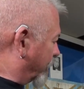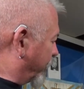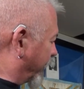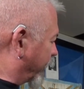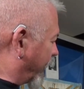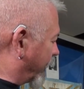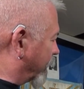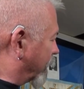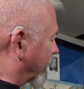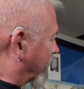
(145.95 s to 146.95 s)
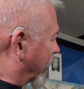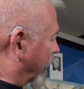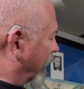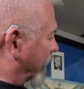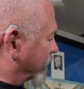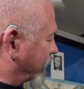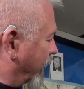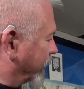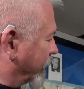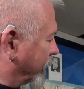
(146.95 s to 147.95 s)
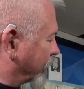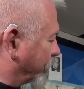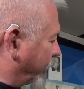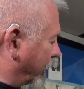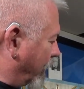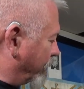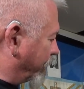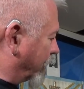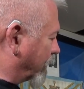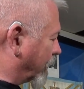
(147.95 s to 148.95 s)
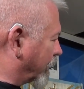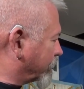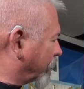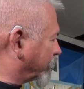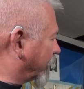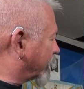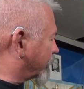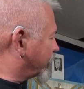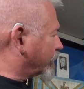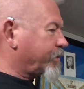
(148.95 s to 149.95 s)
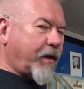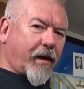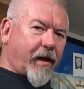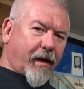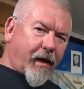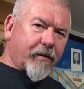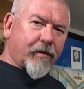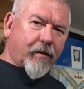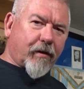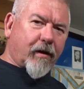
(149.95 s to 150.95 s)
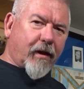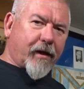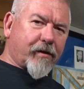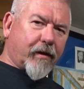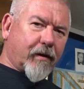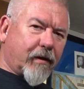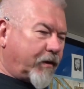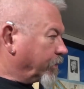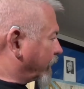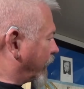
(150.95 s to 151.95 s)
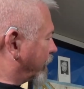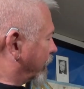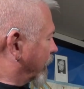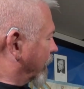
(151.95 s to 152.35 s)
But again, it's kind of neat to pick up something like this just to add to your collection. You know, again,